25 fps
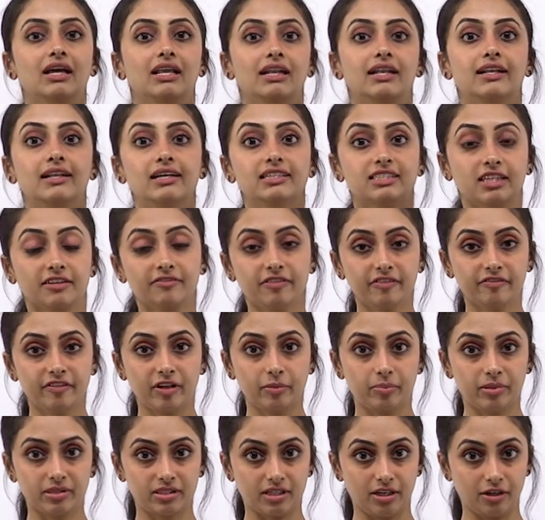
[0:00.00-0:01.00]
less than
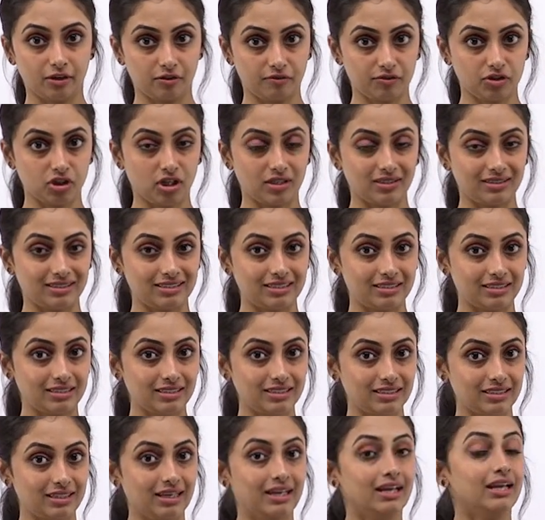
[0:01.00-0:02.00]
50% of
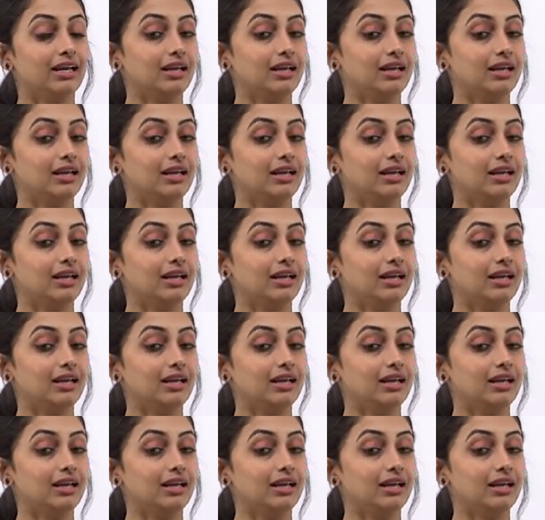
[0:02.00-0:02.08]
chances